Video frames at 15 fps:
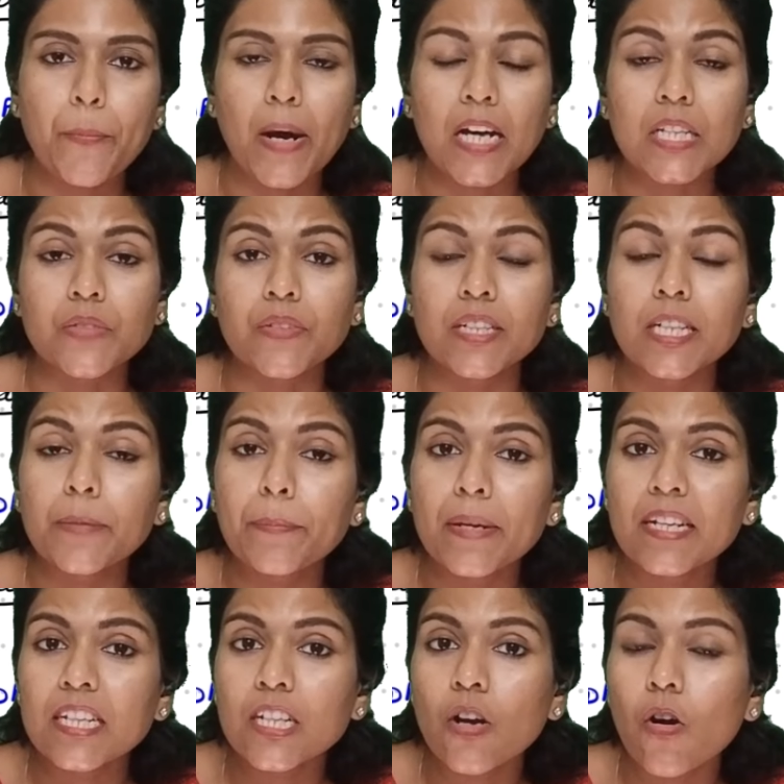pathway
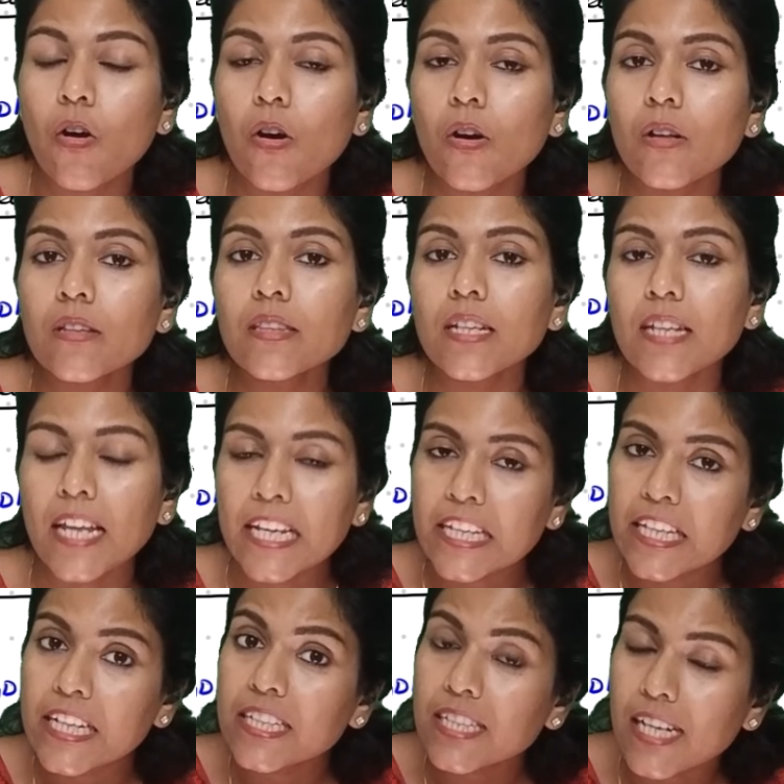depending on the
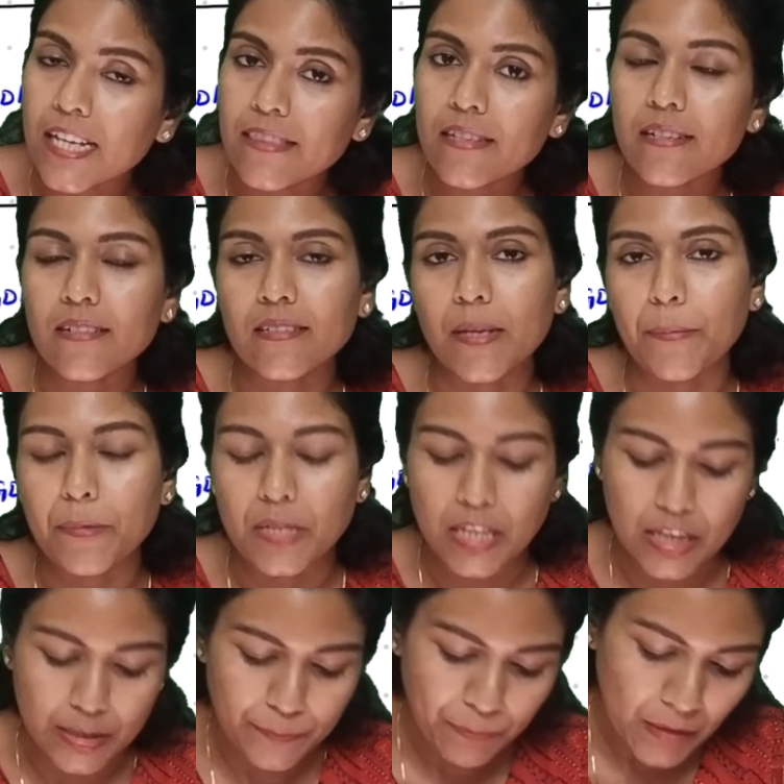ligand and the receptor.